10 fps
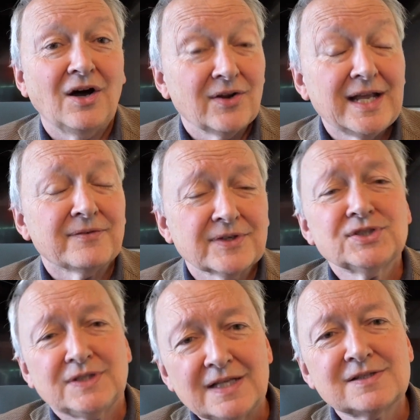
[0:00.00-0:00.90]
on
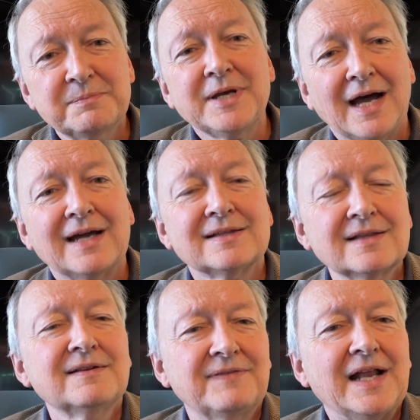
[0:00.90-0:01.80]
average tends to be higher
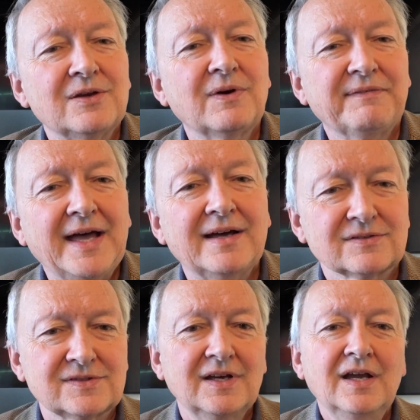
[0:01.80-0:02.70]
than the value of a
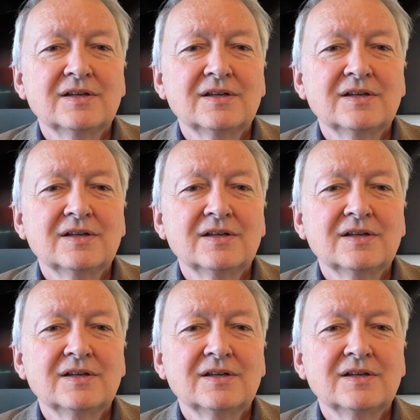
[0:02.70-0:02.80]
house.